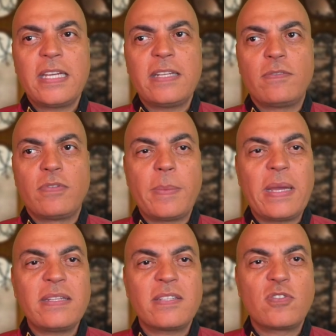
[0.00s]
It
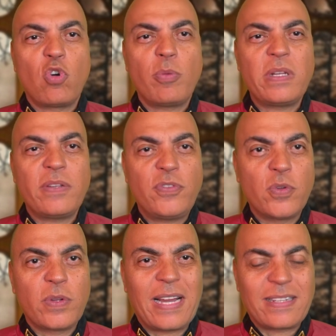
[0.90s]
remains dormant if you
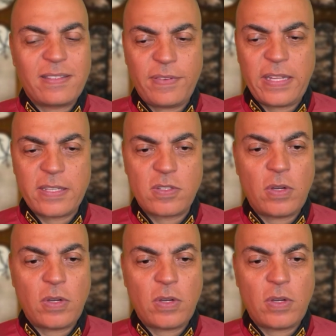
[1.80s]
don't activate it.